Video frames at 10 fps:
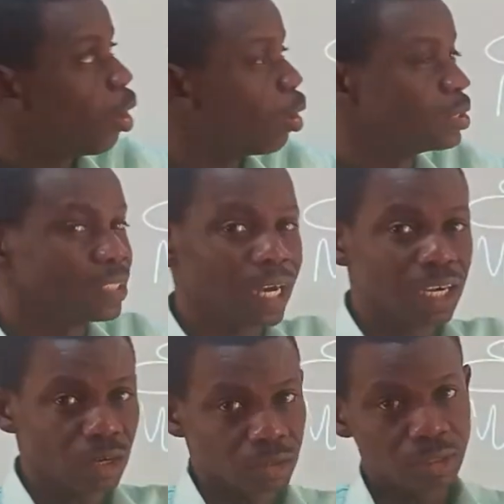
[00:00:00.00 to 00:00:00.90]

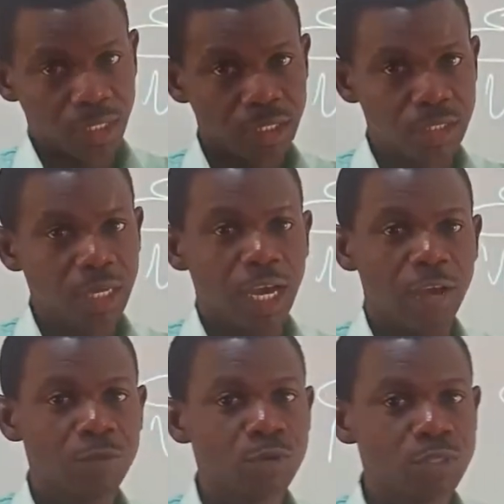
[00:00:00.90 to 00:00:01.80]
under content.
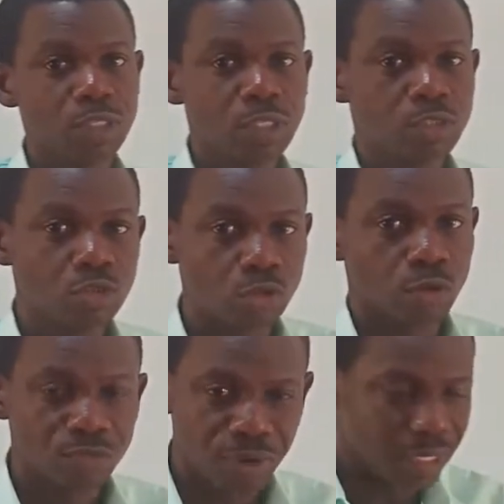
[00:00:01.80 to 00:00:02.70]
Have you written it to
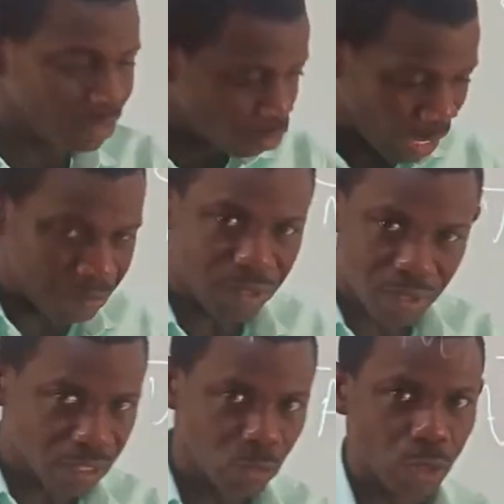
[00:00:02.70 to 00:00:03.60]
your friend?
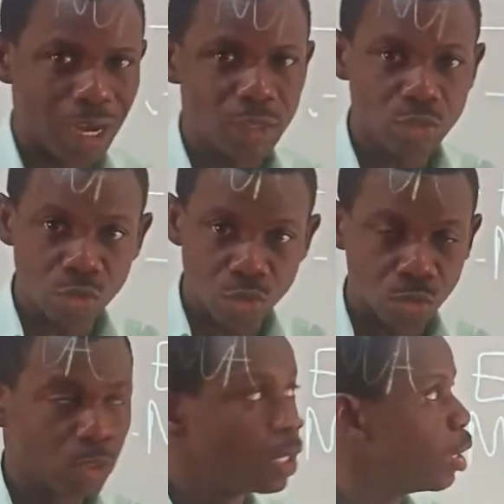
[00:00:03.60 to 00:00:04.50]
Everything you are asked to
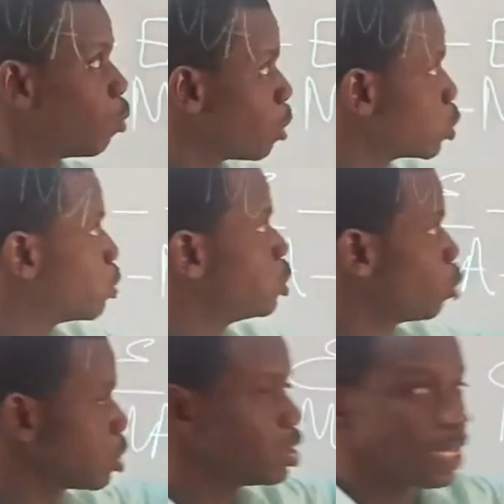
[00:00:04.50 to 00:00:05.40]
do. Once we
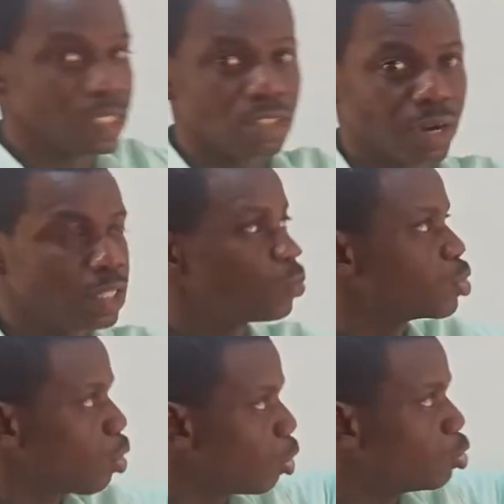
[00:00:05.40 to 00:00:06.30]
judge that is right, we
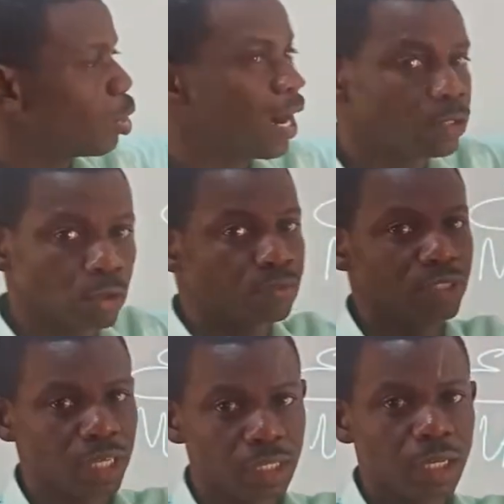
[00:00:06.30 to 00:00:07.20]
score you out of
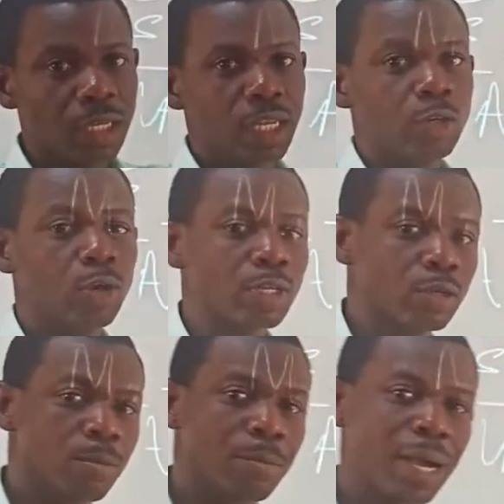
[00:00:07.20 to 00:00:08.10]
10. Now you
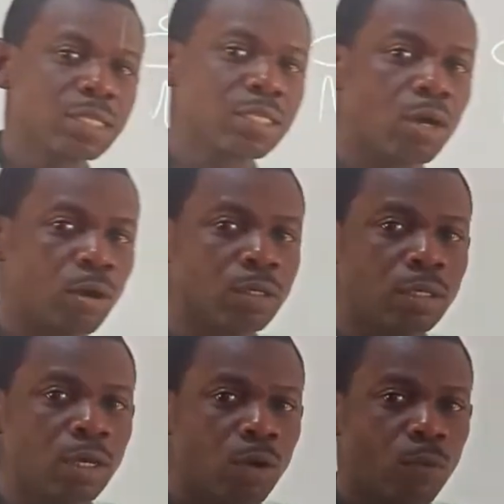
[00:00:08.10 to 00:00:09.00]
are marked
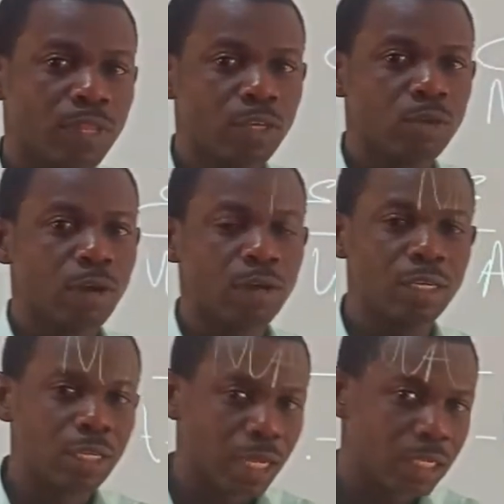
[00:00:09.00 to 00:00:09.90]
on whether you are
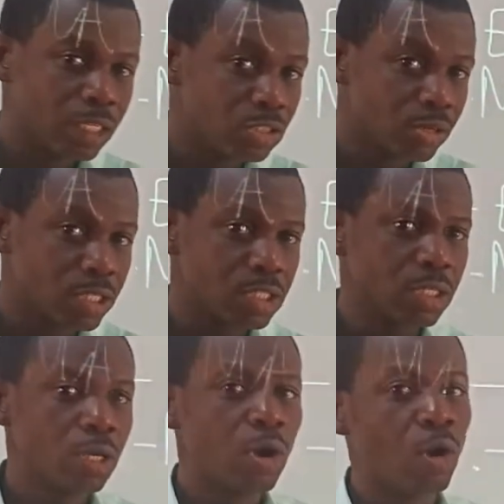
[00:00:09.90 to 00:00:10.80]
an illiterate
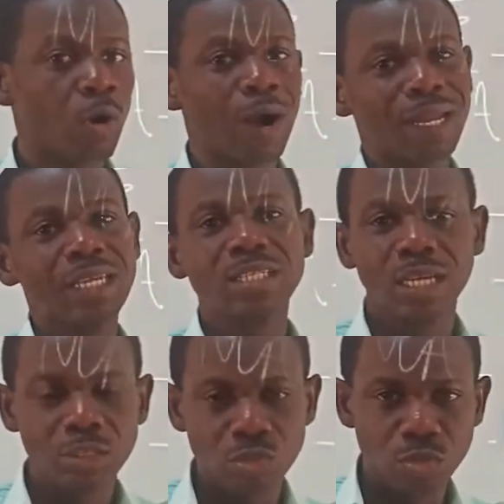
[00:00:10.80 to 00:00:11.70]
or an
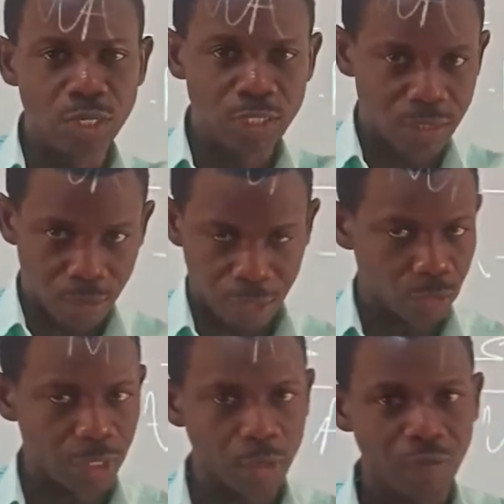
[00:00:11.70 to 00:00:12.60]
excellent student, and
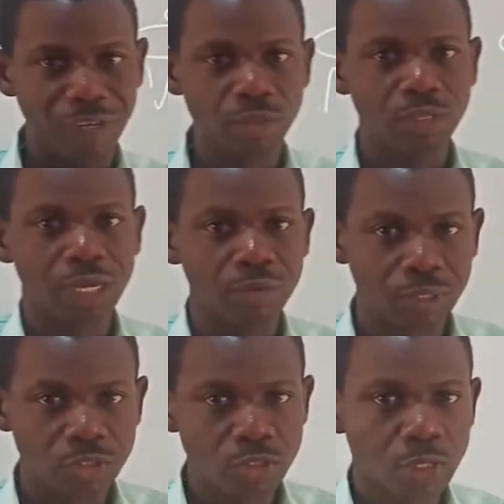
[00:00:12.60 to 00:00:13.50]
you can cover the other
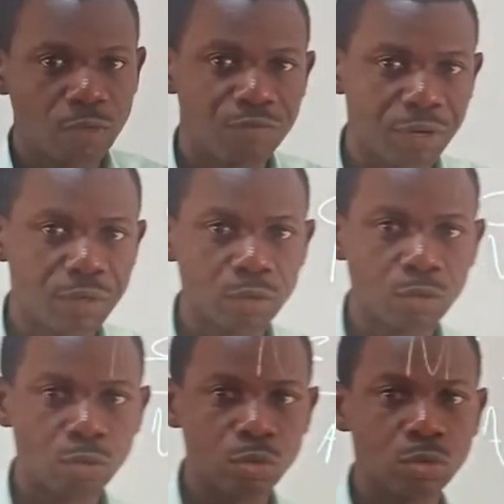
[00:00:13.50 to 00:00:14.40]
range: very
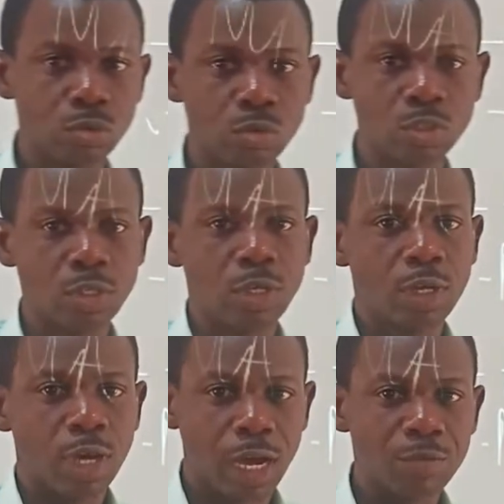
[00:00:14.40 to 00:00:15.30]
good, good,
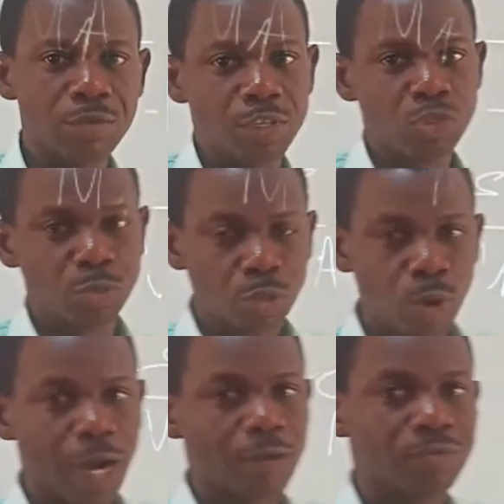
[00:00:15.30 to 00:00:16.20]
average,
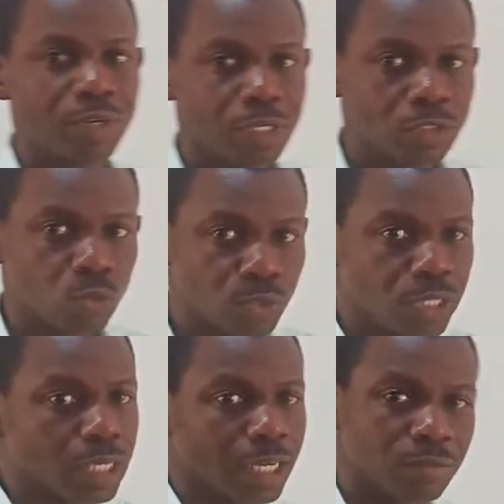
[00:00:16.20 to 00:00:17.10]
below average,
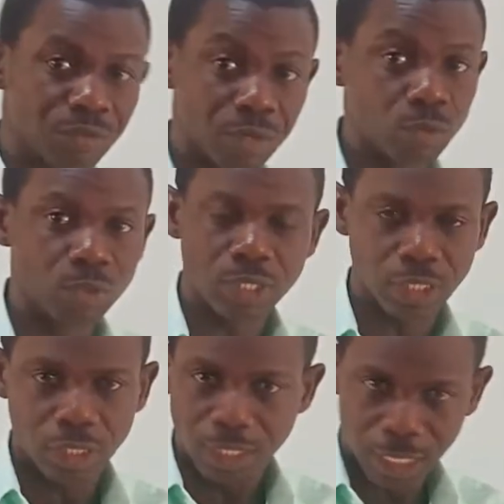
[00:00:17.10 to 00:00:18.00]
weak, and very weak.
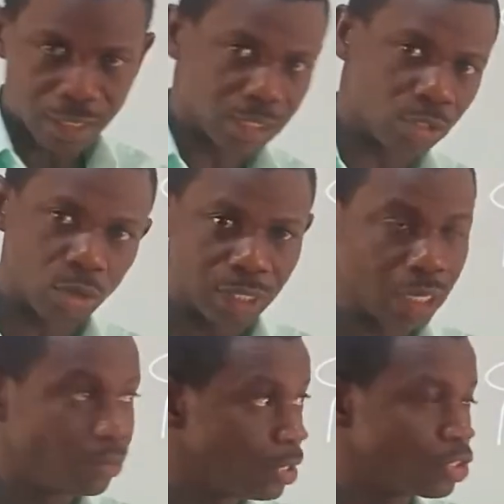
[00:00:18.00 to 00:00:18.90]
That's the
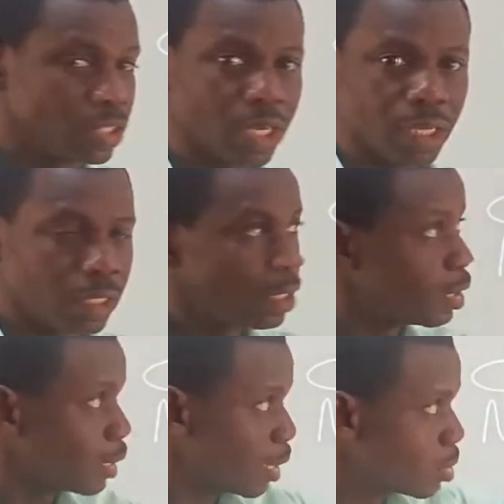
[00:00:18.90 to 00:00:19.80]
other range there.
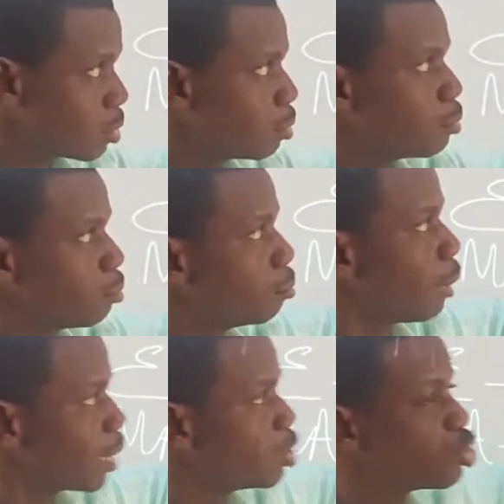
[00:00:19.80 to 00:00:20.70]
It has
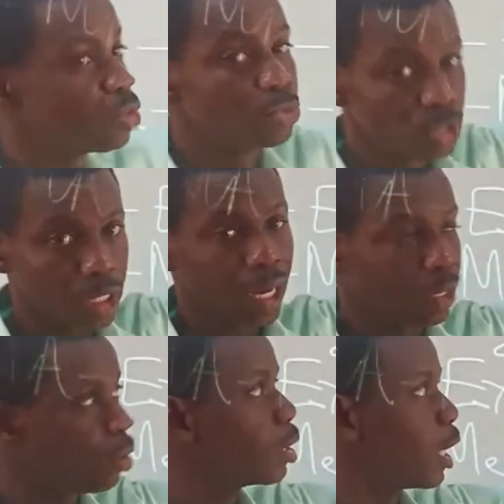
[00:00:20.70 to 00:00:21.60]
mark distributed
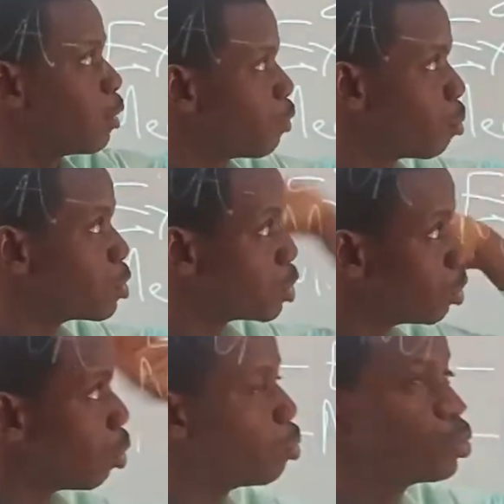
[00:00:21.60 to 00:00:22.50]
along 9 from
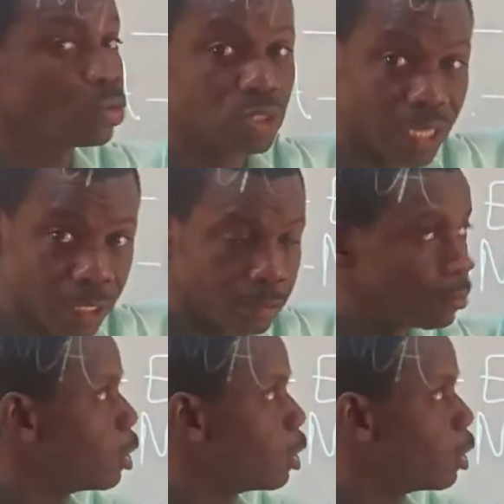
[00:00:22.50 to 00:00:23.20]
0 to 10.